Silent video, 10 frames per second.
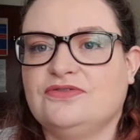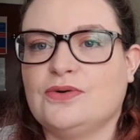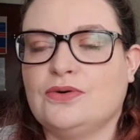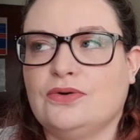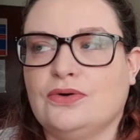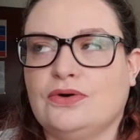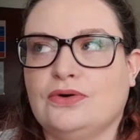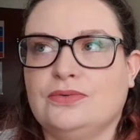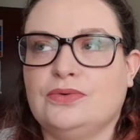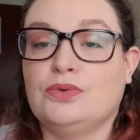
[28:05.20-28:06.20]
for
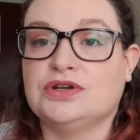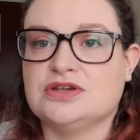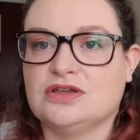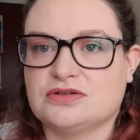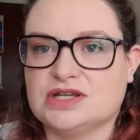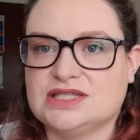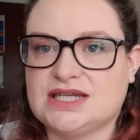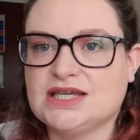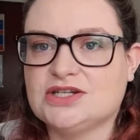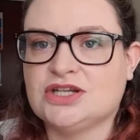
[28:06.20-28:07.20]
123
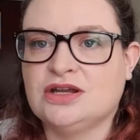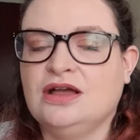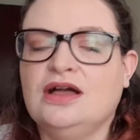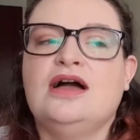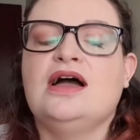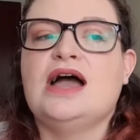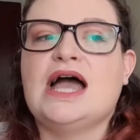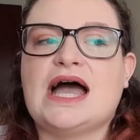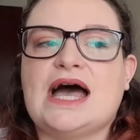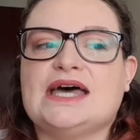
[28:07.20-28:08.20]
Stitch,
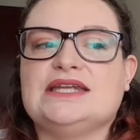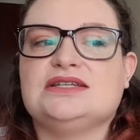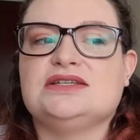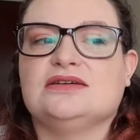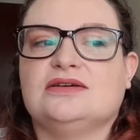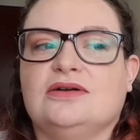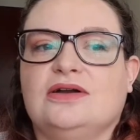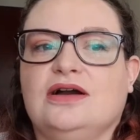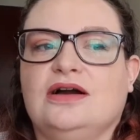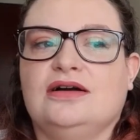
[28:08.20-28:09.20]
and
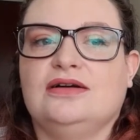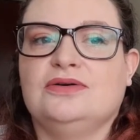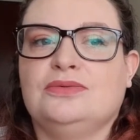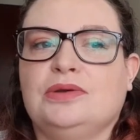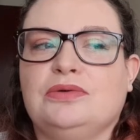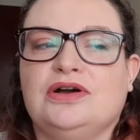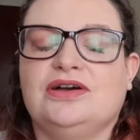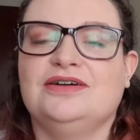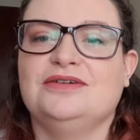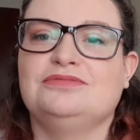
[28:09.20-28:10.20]
we
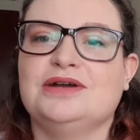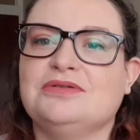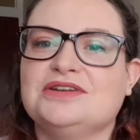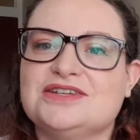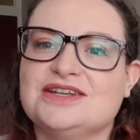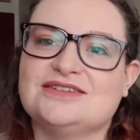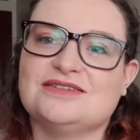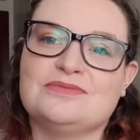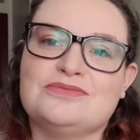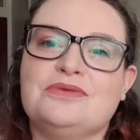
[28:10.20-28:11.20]
did
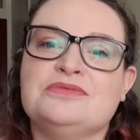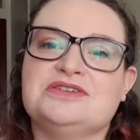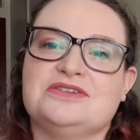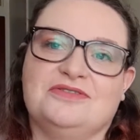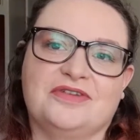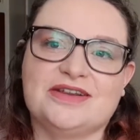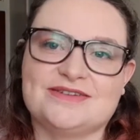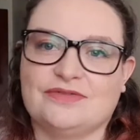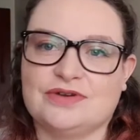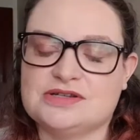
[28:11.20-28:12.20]
what we do for each
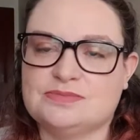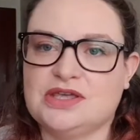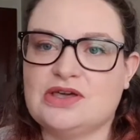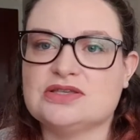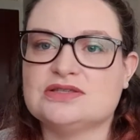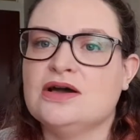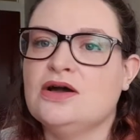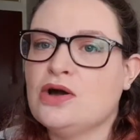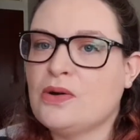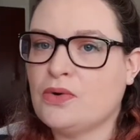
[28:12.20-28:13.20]
other is, because
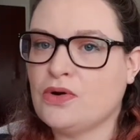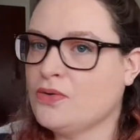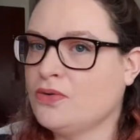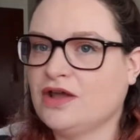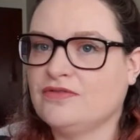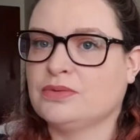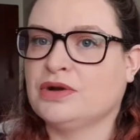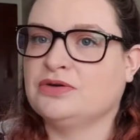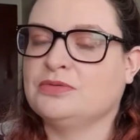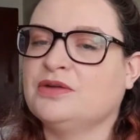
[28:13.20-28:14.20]
we're all over the
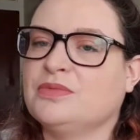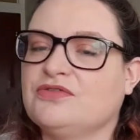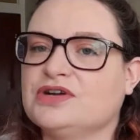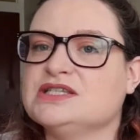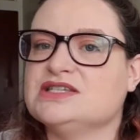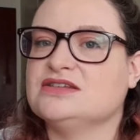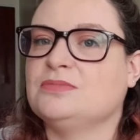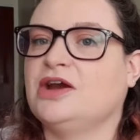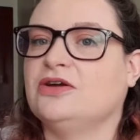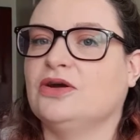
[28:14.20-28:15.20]
world. One of my friends is in
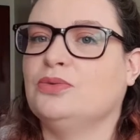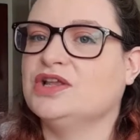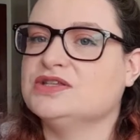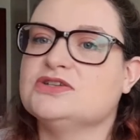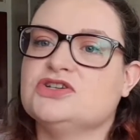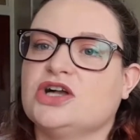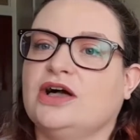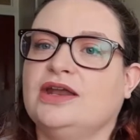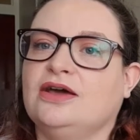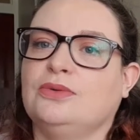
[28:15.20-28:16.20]
America, one's in
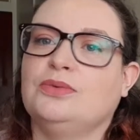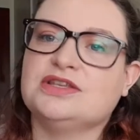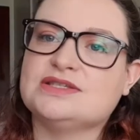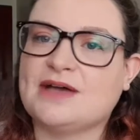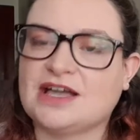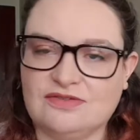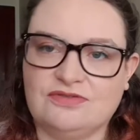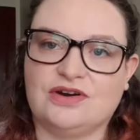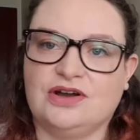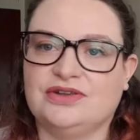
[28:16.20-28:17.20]
China, one's back in
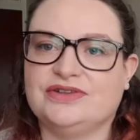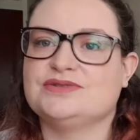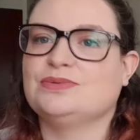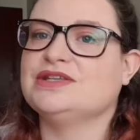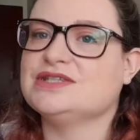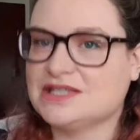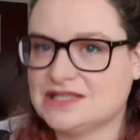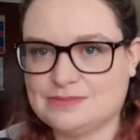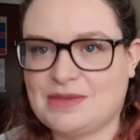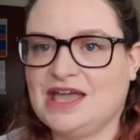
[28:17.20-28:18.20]
France, one's in
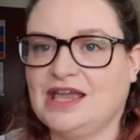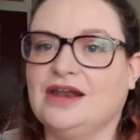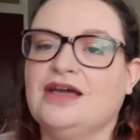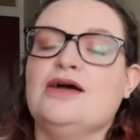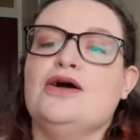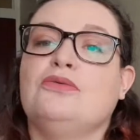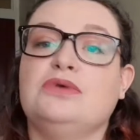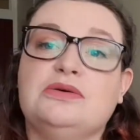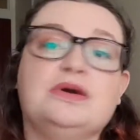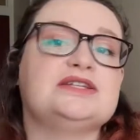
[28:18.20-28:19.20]
Spain.
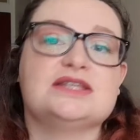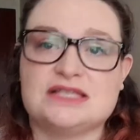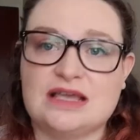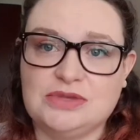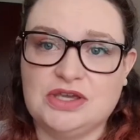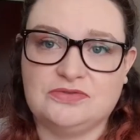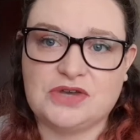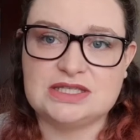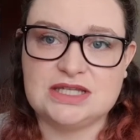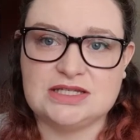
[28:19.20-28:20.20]
We all went to the same
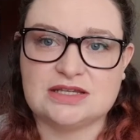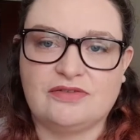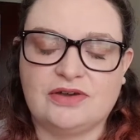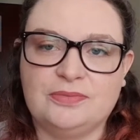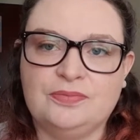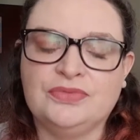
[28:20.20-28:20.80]
university together.